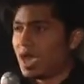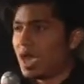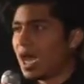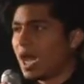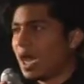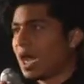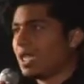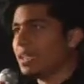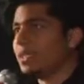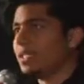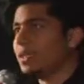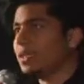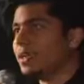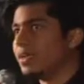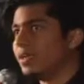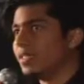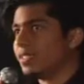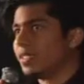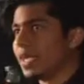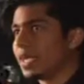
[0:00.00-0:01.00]
And
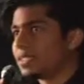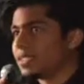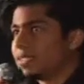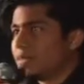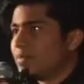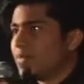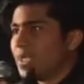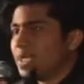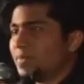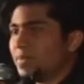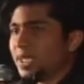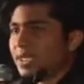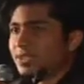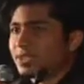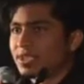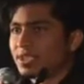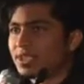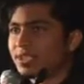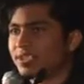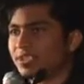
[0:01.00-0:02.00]
that to me
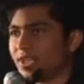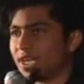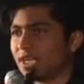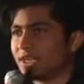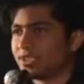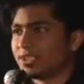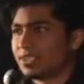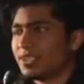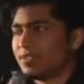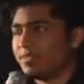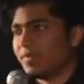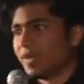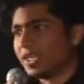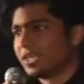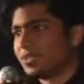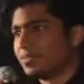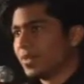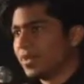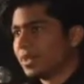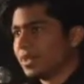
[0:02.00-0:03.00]
basically says that
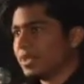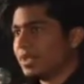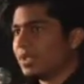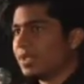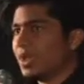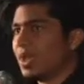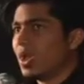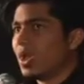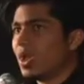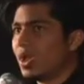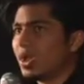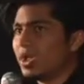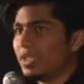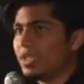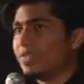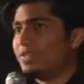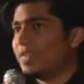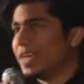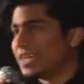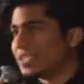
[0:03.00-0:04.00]

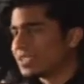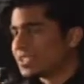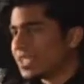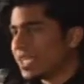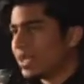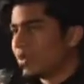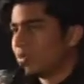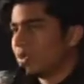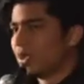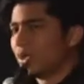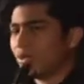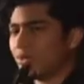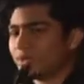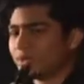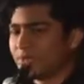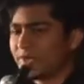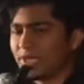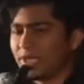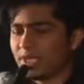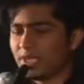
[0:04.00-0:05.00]
investing will always
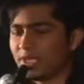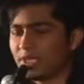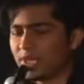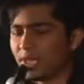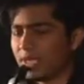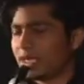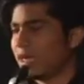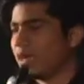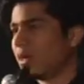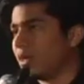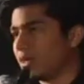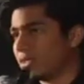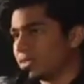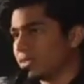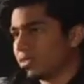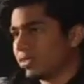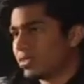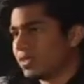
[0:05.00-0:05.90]
be an art,